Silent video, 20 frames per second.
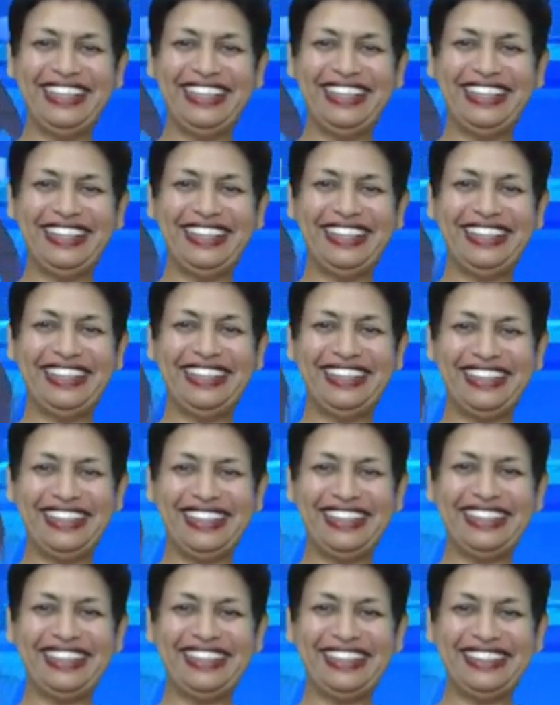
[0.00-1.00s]

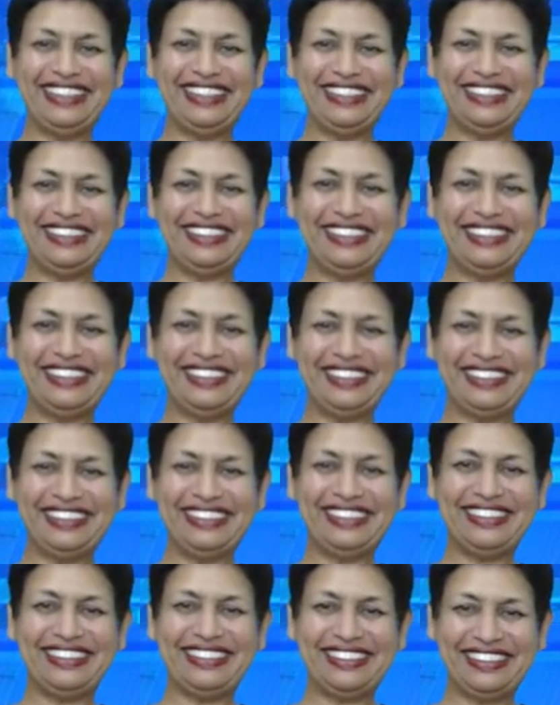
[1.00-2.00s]

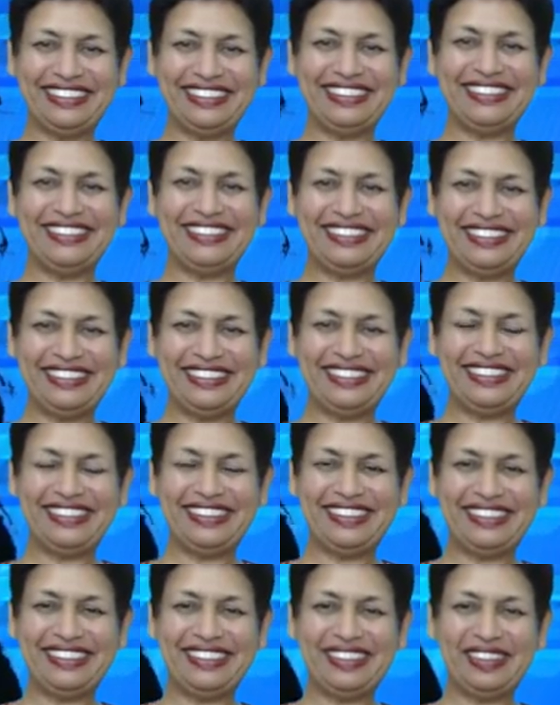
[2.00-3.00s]

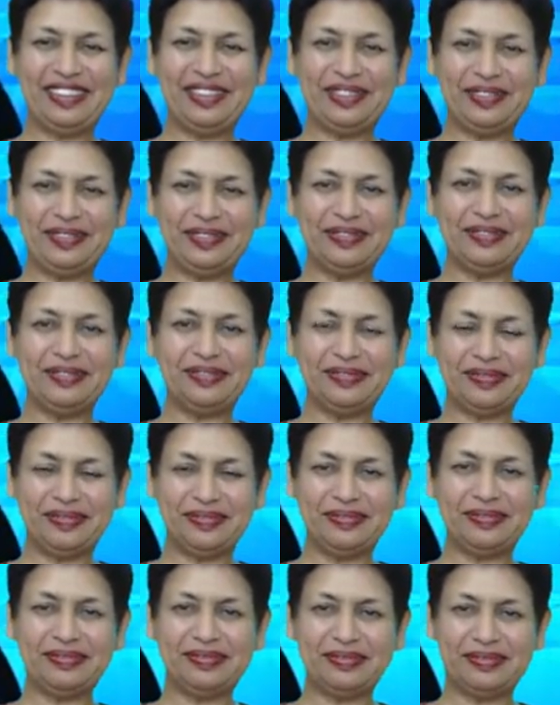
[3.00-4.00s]

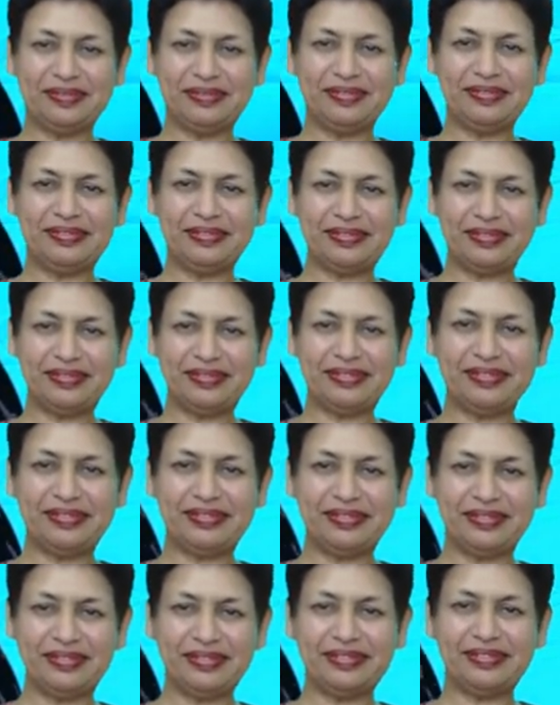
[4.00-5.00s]

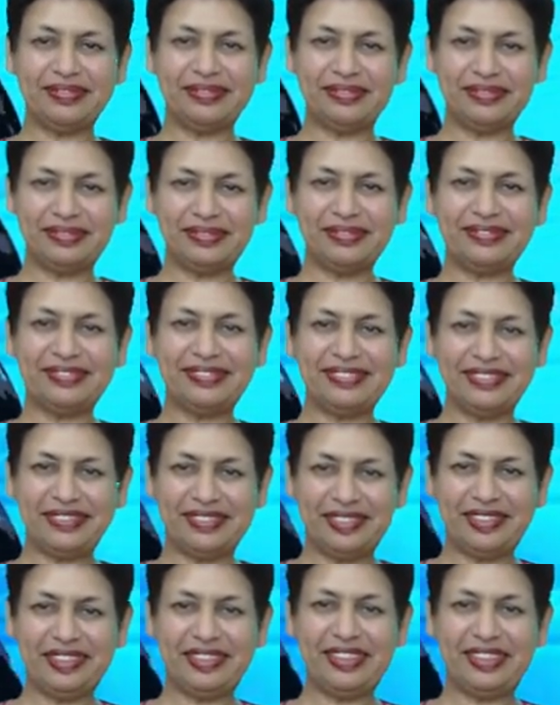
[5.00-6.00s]

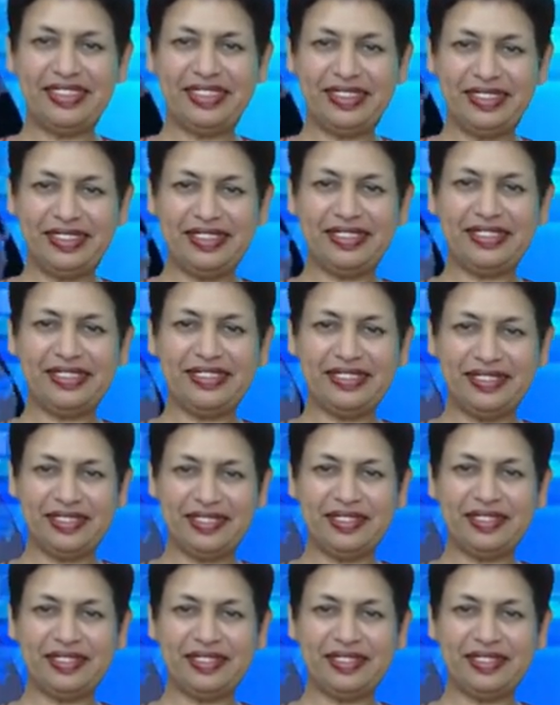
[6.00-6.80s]
(silent)